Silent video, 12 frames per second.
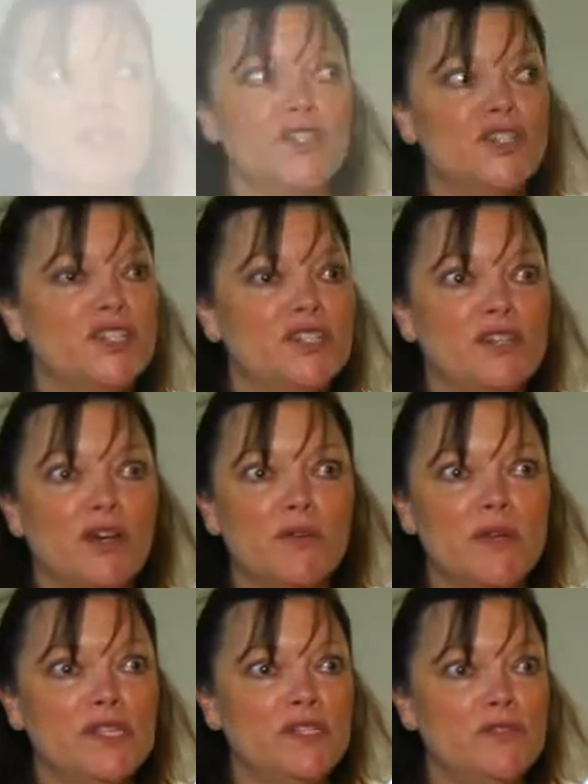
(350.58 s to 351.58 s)
There's just
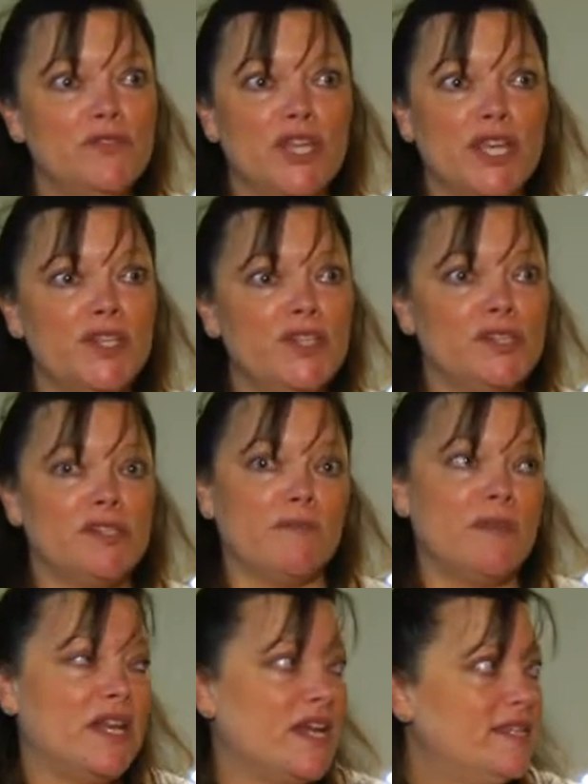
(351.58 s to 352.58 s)
always new changes. I
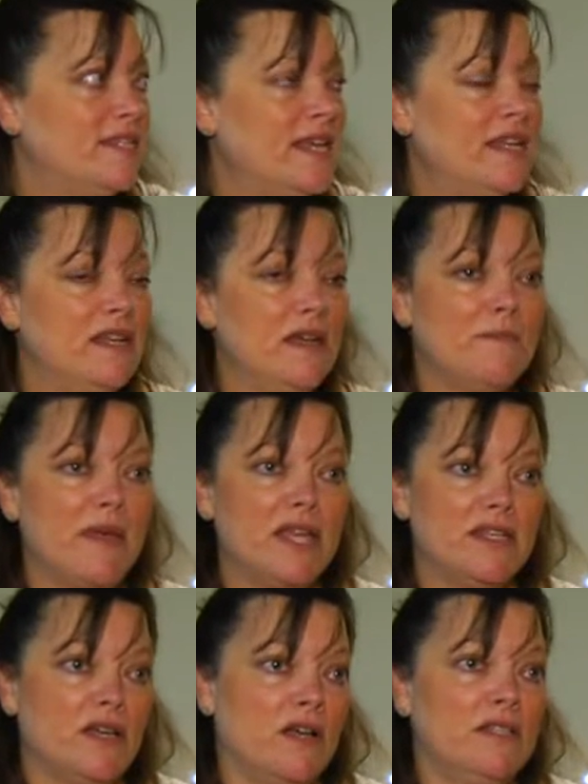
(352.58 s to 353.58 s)
mean, I sat in on
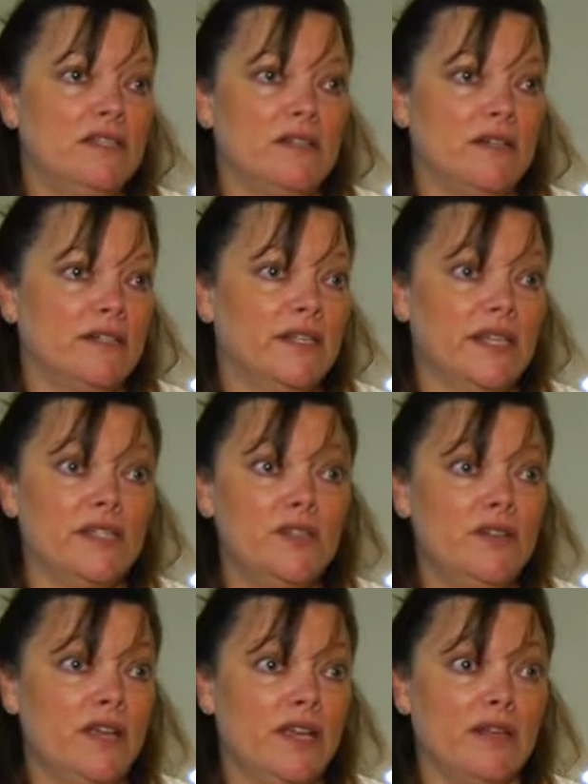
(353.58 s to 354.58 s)
Matt Toth's talk
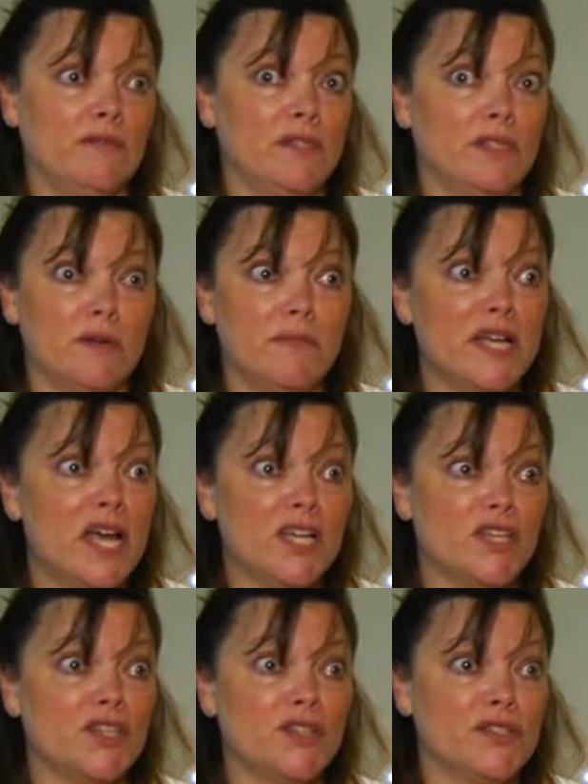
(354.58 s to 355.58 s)
yesterday and it was like, oh my
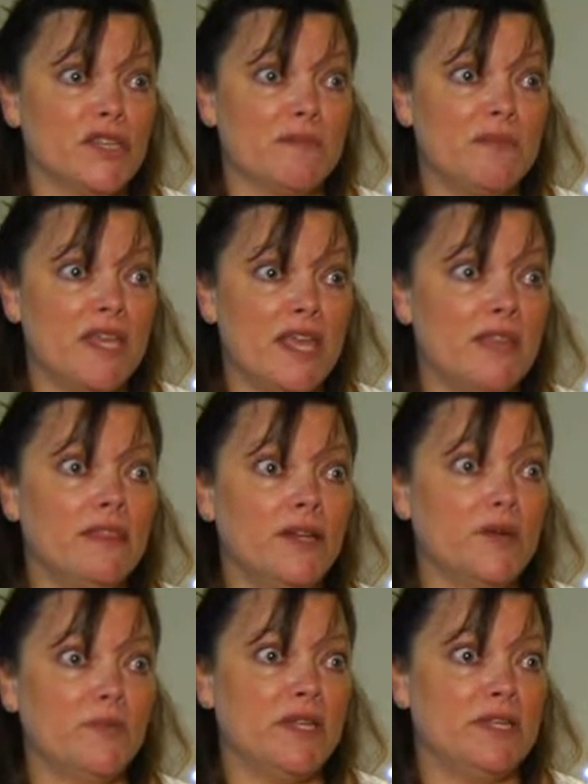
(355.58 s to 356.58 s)
gosh, there's going to be 8
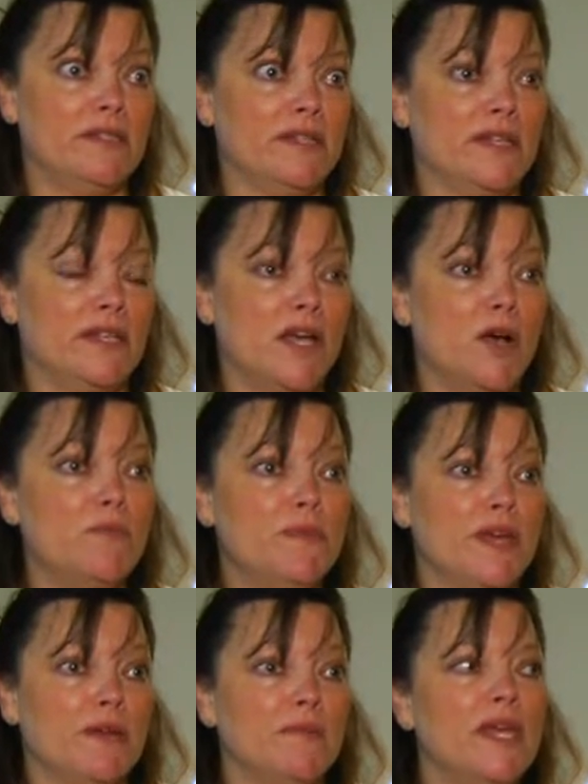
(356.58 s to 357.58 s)
therapies that can help
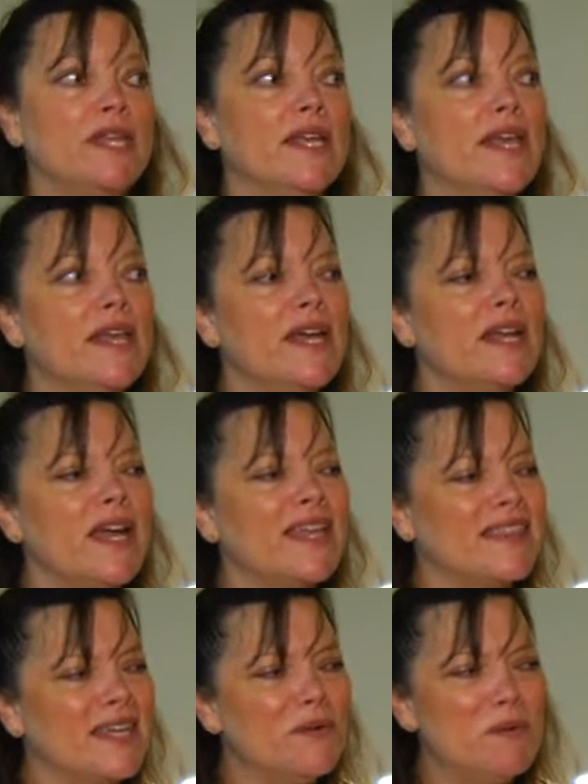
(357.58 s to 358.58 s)
them. And
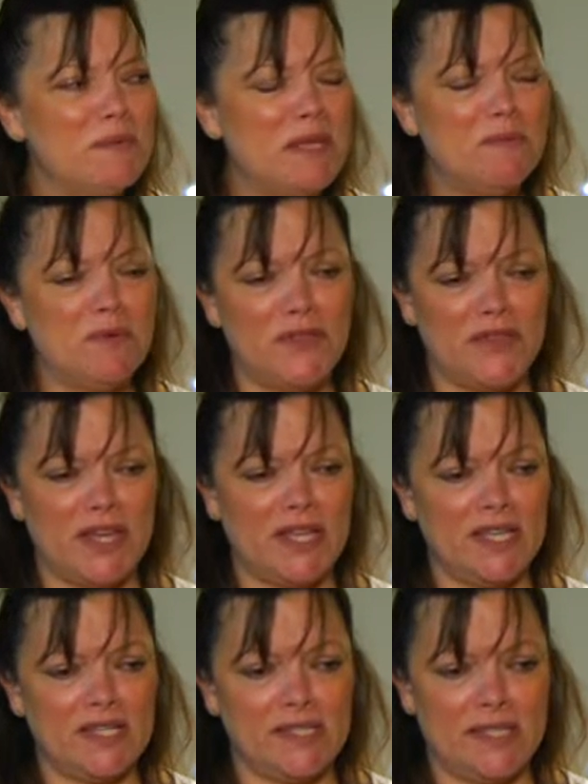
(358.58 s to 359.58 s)
I think what people
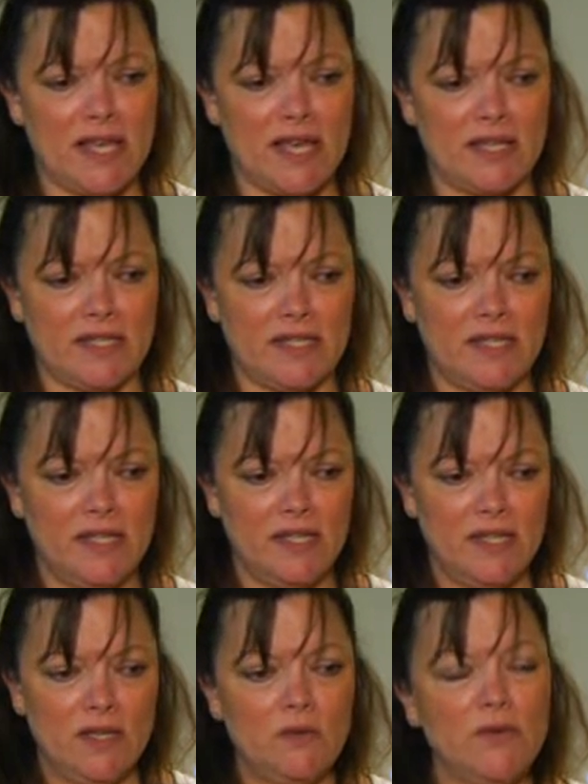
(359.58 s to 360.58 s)
think is that,
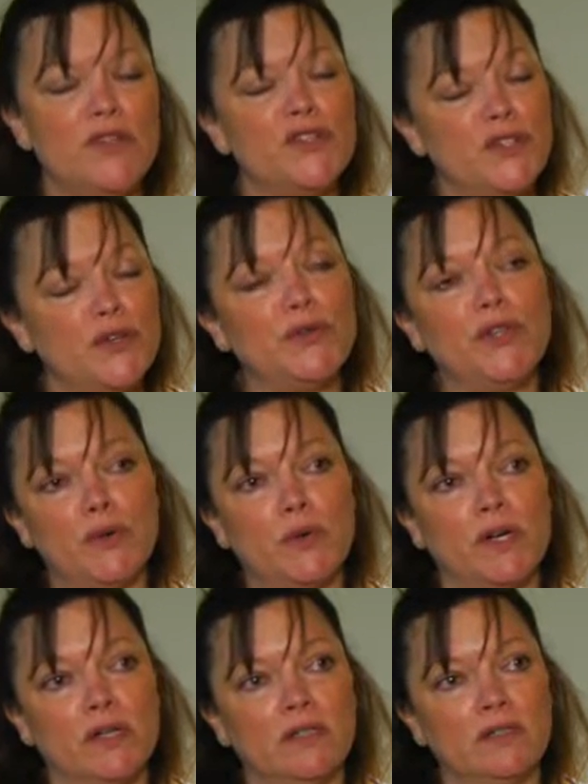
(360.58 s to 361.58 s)
well, there's no
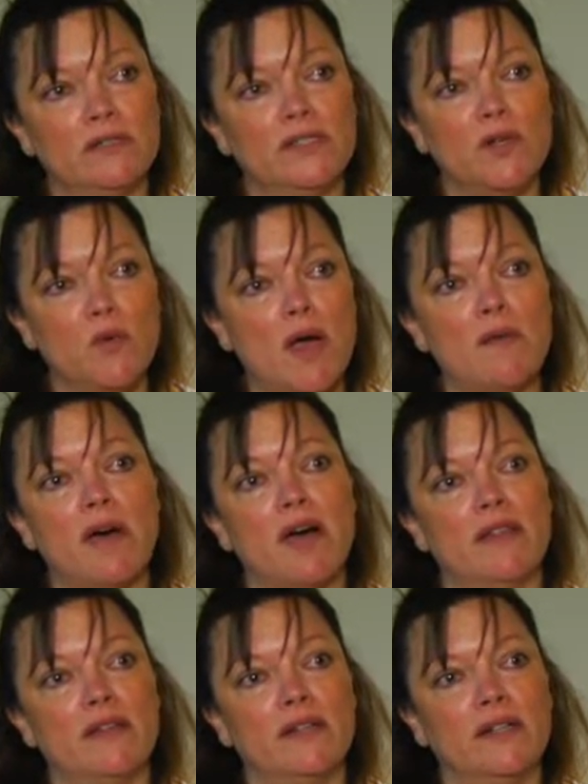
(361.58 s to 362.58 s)
cure, so why
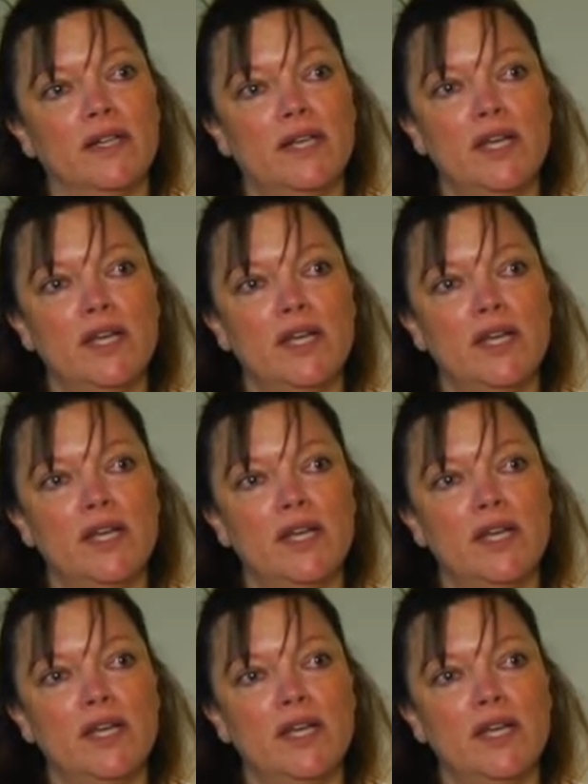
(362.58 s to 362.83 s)
bother?